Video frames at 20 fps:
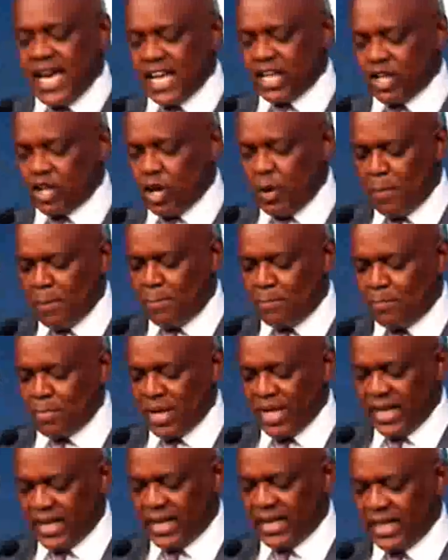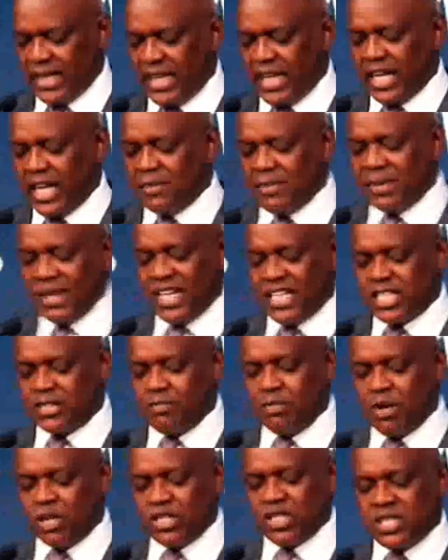and completely
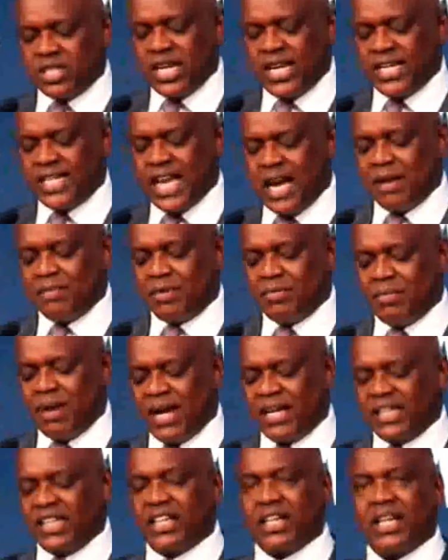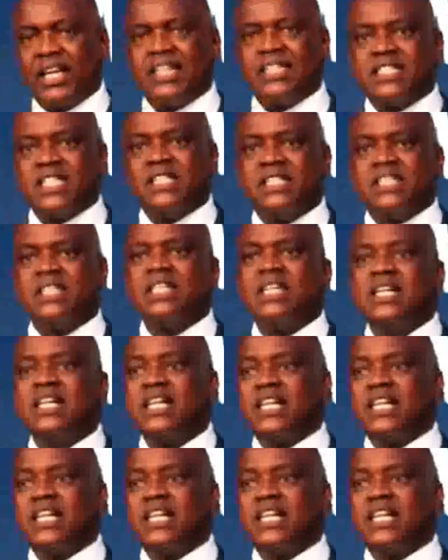eliminate modern-day diamond mining-related